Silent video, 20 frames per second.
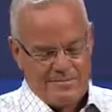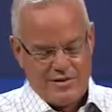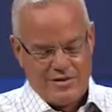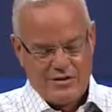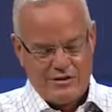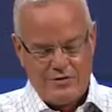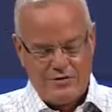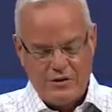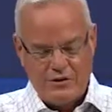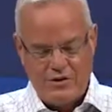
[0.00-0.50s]

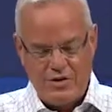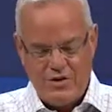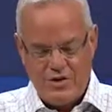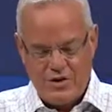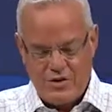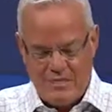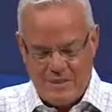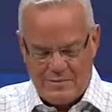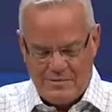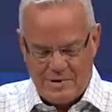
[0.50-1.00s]
The 5th key
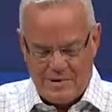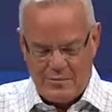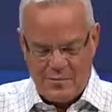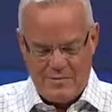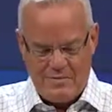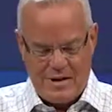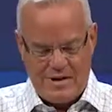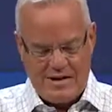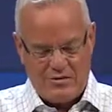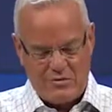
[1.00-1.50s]
commitment we
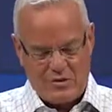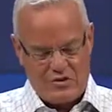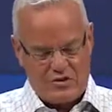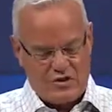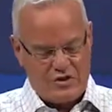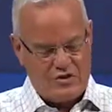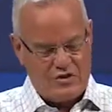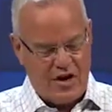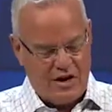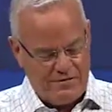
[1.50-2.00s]
made was
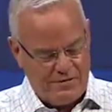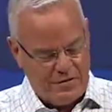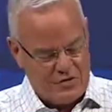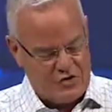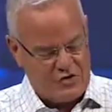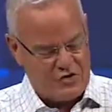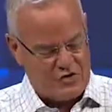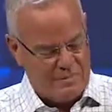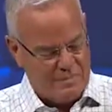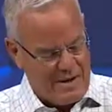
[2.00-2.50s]
the
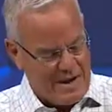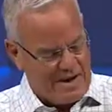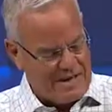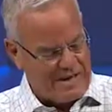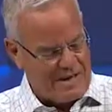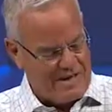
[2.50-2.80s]
toughest to make